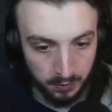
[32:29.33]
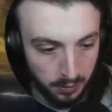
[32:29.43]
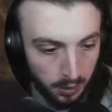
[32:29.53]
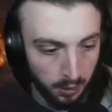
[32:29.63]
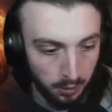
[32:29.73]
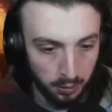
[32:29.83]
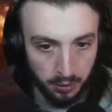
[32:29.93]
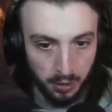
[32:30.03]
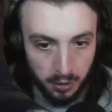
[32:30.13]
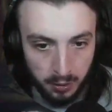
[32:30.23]
No,
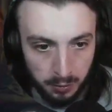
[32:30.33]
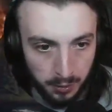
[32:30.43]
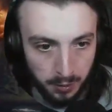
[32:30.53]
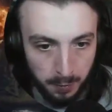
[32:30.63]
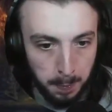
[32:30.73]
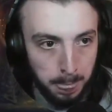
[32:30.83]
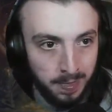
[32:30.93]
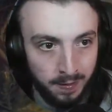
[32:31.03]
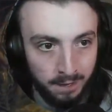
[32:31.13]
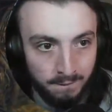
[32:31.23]
no, no.
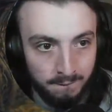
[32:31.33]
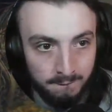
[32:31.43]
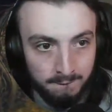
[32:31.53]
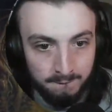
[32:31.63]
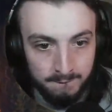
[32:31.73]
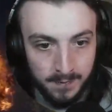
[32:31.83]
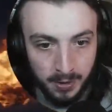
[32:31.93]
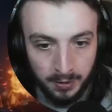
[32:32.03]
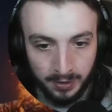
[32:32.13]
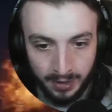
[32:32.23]

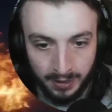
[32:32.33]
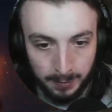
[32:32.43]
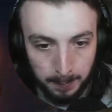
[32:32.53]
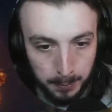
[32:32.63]
Okay,